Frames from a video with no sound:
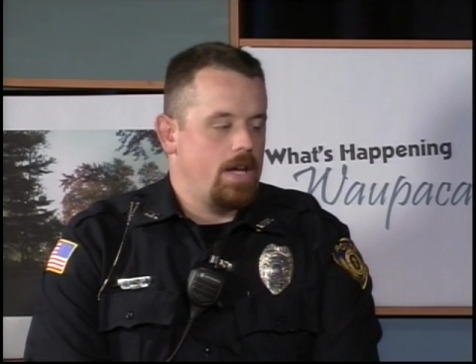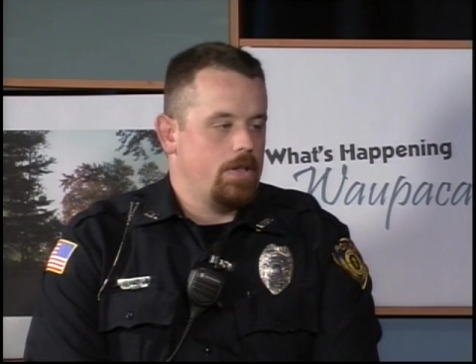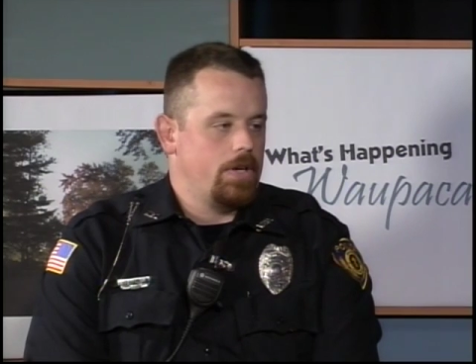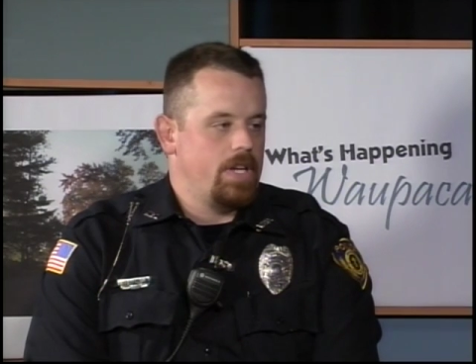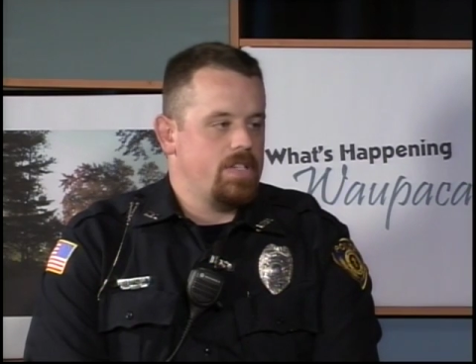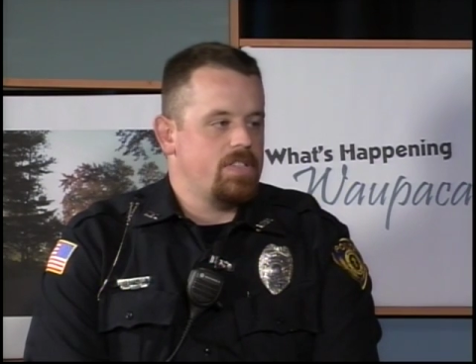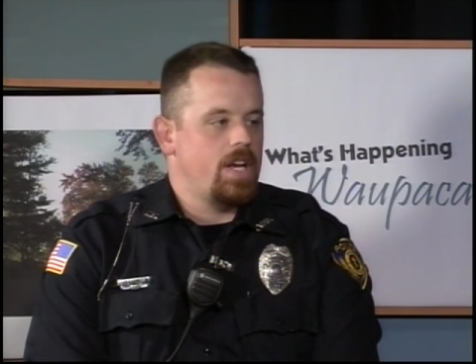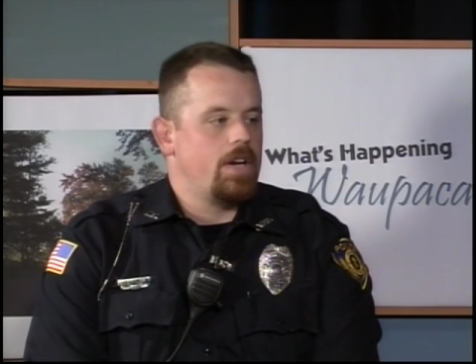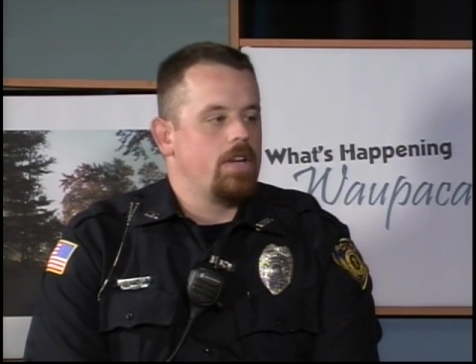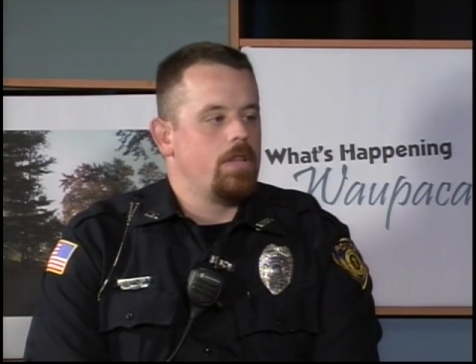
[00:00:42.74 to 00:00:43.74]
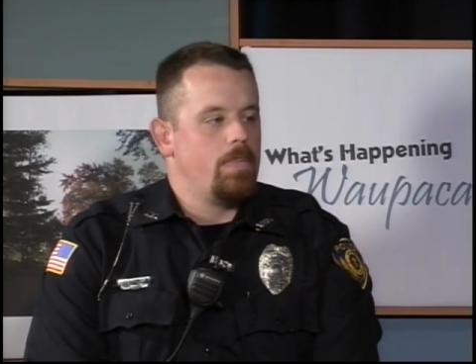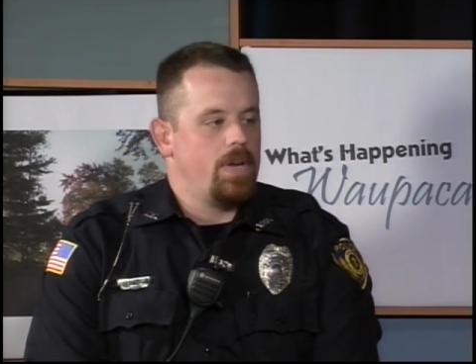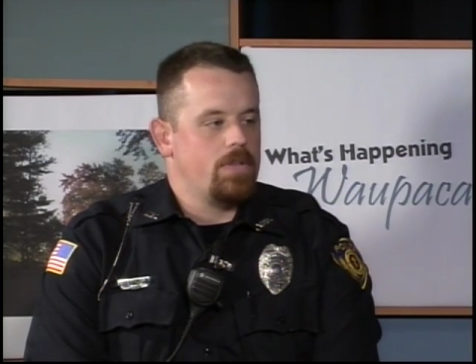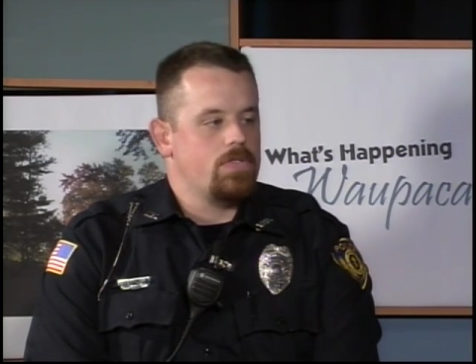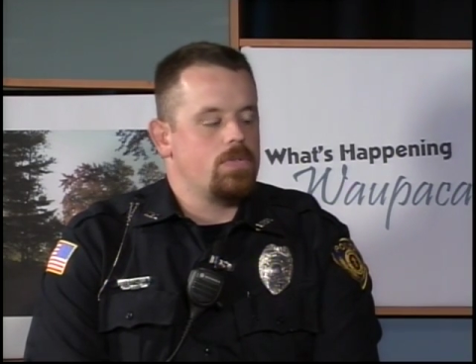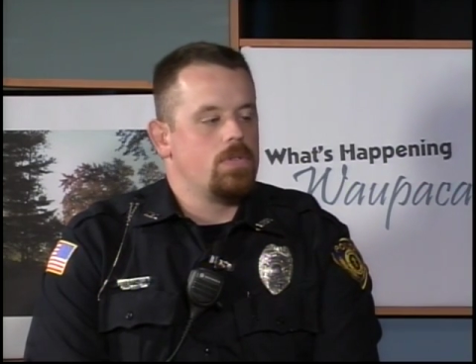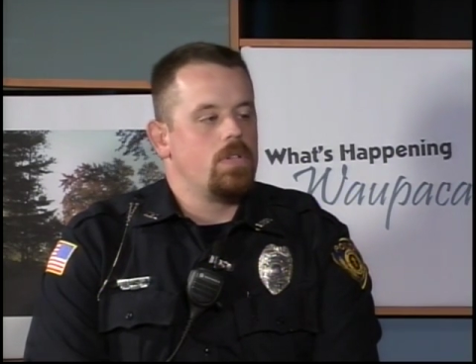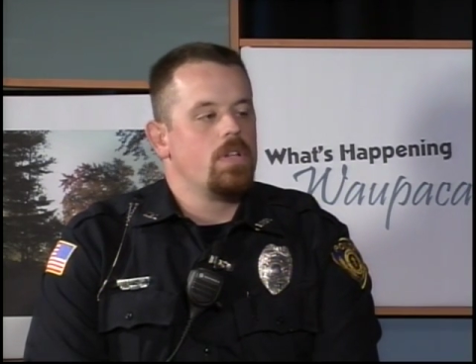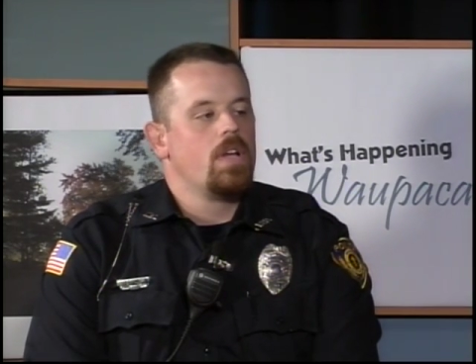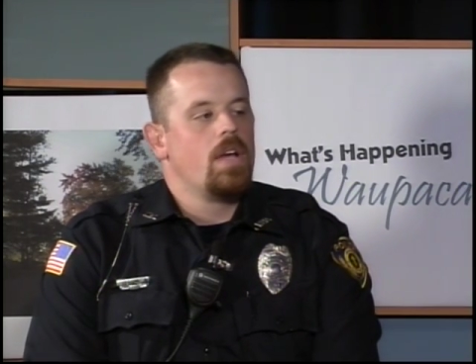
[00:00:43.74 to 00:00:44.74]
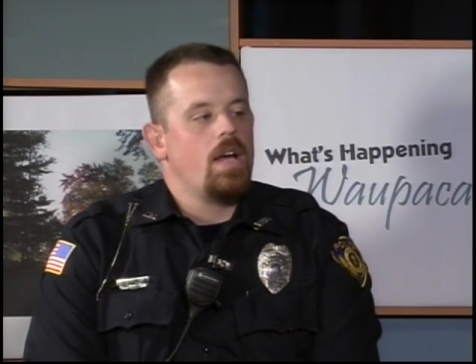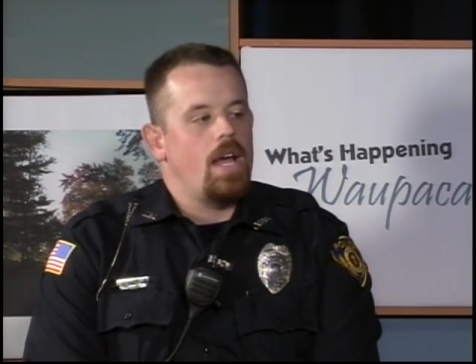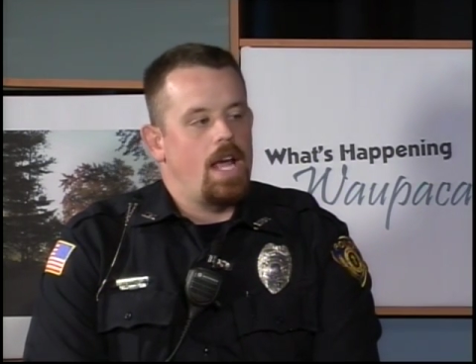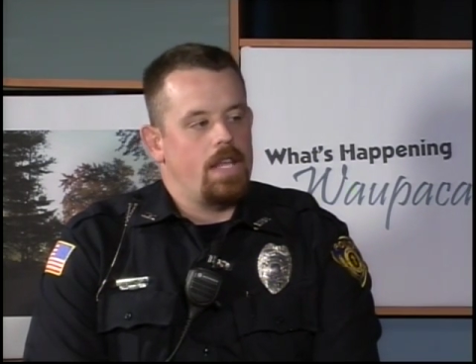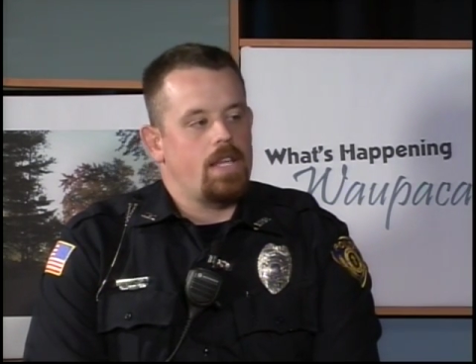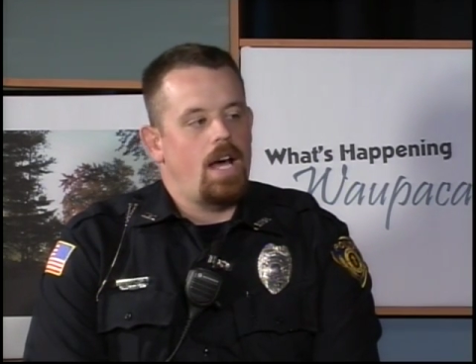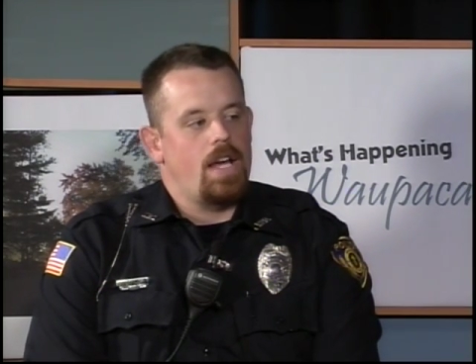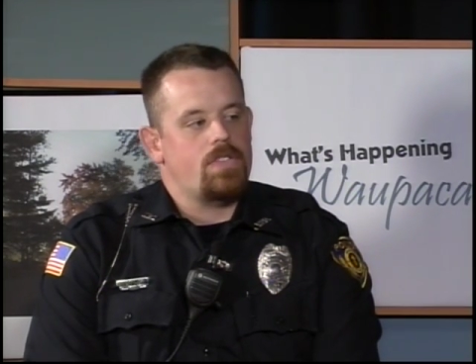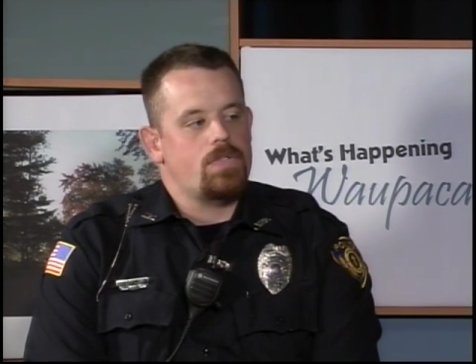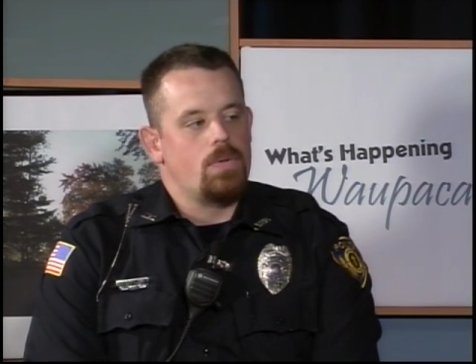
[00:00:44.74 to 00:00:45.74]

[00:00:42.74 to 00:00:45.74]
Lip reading: Learning Center, the middle school, and the high school.